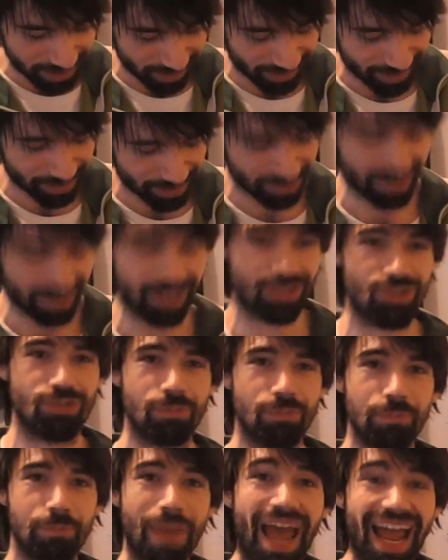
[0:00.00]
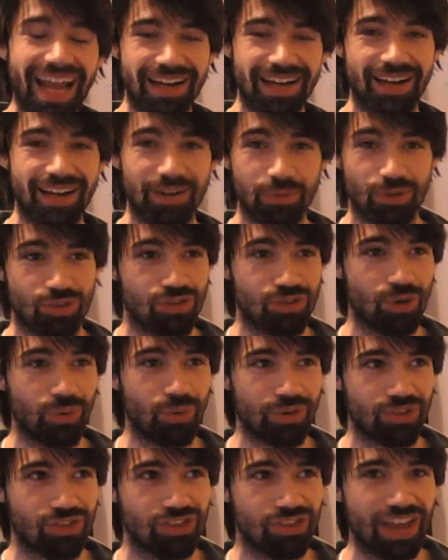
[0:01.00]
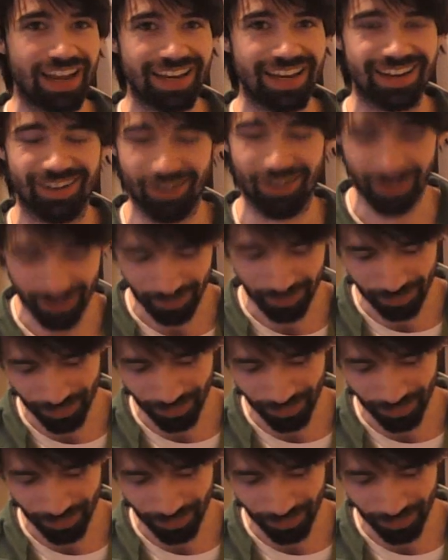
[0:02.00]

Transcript: cards. I spat, I was so excited. Oh